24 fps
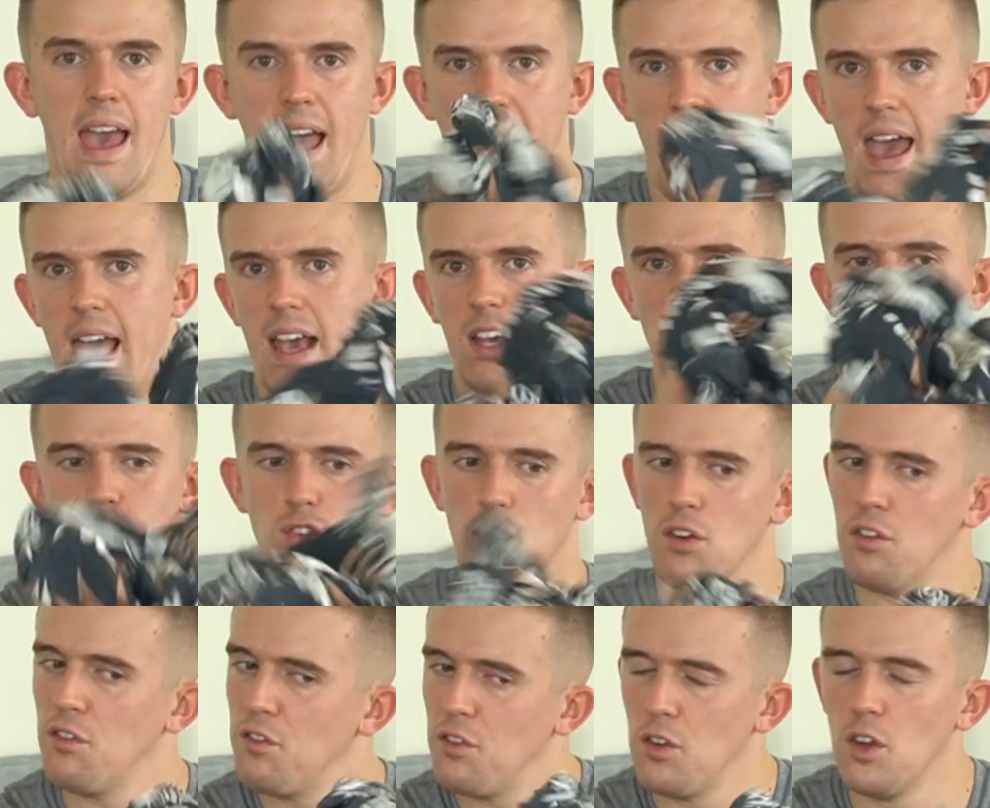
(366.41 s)

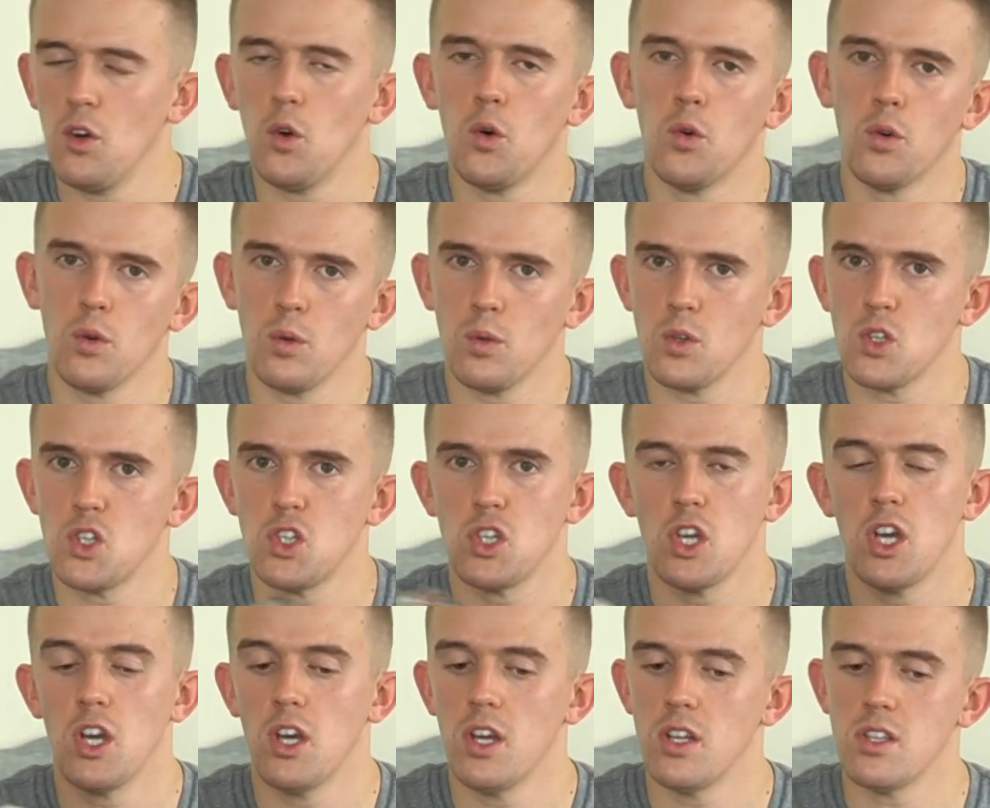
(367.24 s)
extra floral
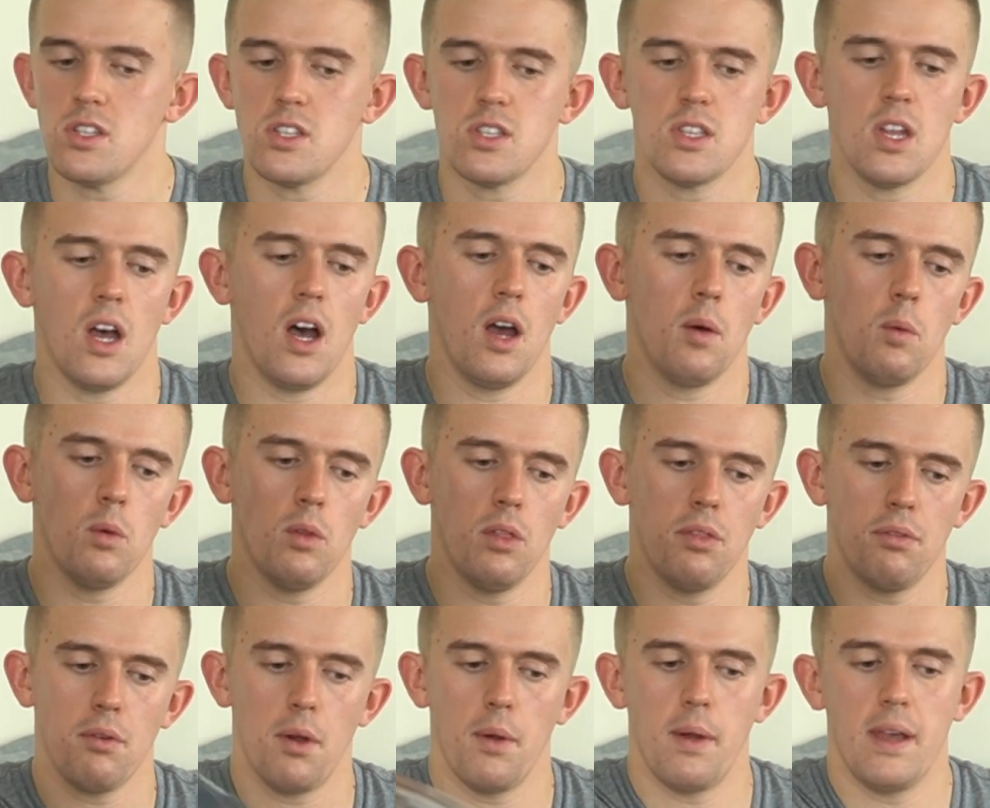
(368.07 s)
shirts that I will
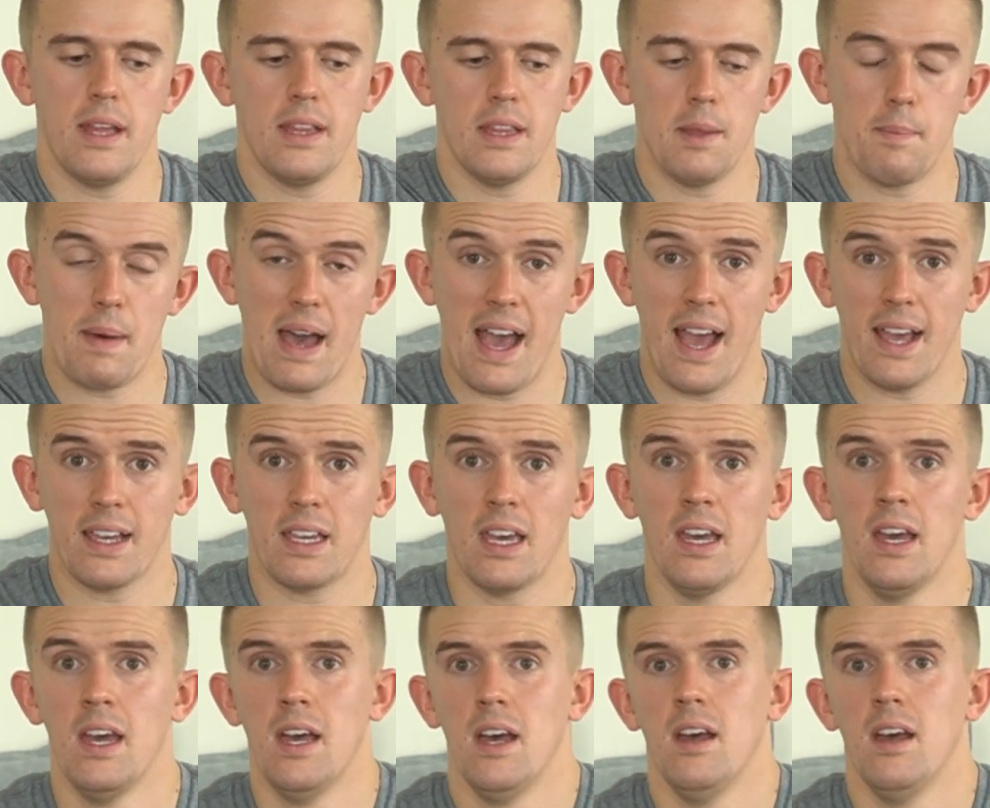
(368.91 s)
throw in the bag.